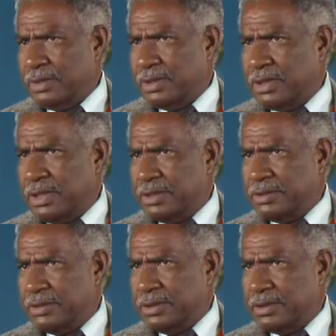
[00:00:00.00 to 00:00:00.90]
hit it
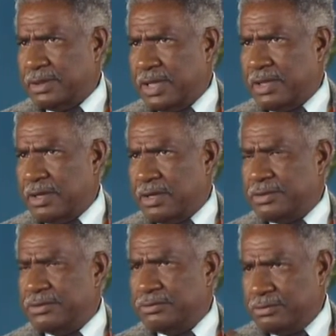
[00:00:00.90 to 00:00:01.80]
head
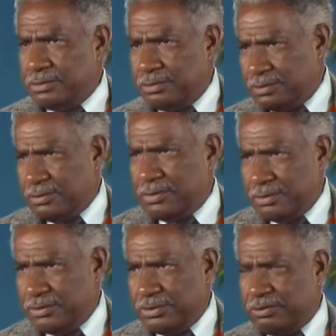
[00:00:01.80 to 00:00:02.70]
on. You, you know,
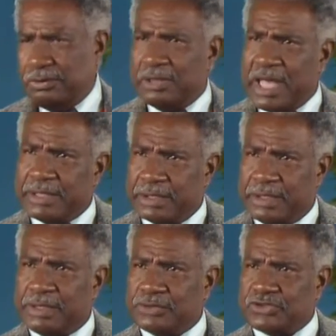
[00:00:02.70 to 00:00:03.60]
you, you land a
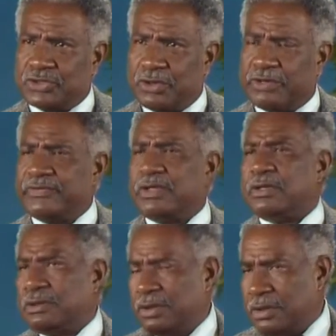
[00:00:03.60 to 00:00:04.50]
little short of it, a
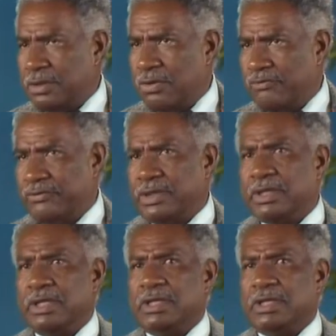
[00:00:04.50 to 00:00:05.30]
little over it,